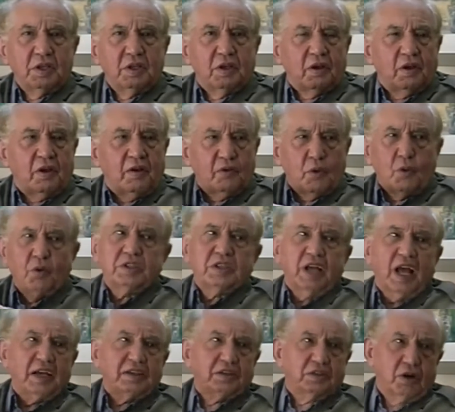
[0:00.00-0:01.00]
we have
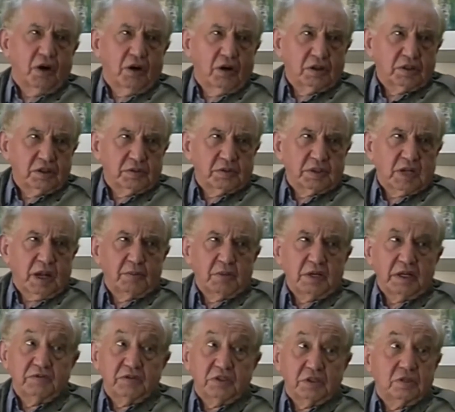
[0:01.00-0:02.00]
always had dogs, because I
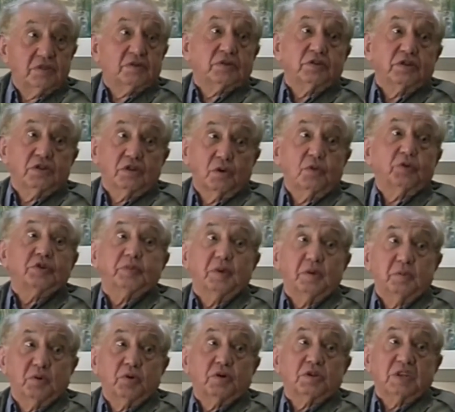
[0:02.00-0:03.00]
believe children should always
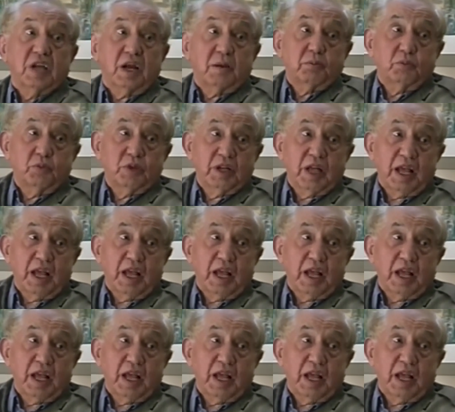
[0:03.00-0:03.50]
be brought up